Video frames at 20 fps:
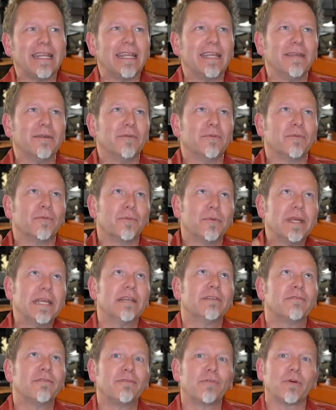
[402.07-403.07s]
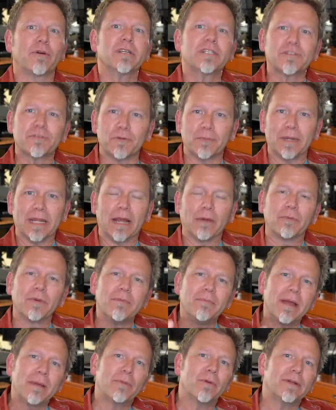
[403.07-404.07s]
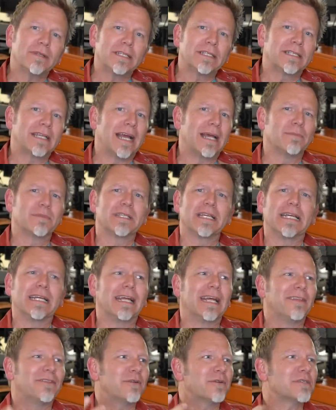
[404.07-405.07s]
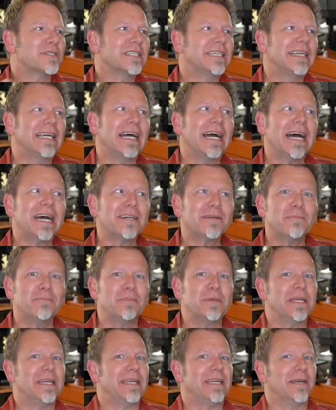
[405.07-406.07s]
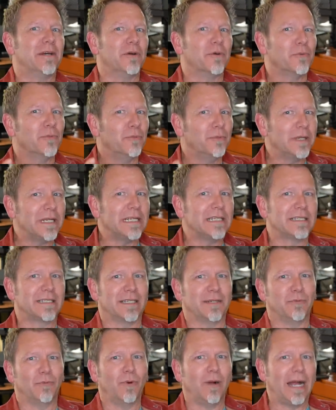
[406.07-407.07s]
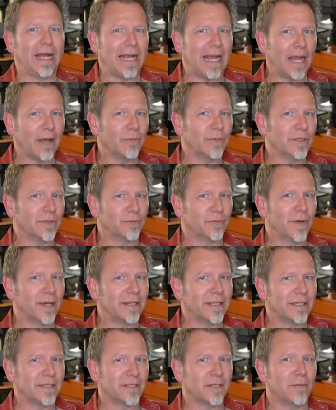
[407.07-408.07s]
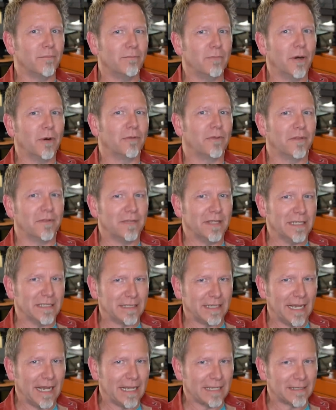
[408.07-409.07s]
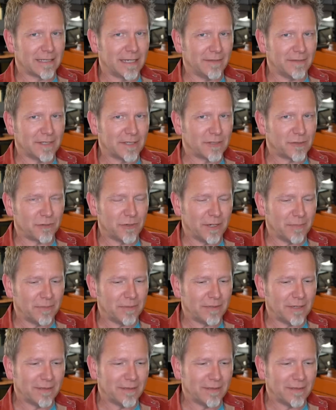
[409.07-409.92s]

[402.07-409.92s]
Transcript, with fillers: it reinforced for me. I remember at the time saying, there's gotta be a reason why I would run into both of these guys on this trip.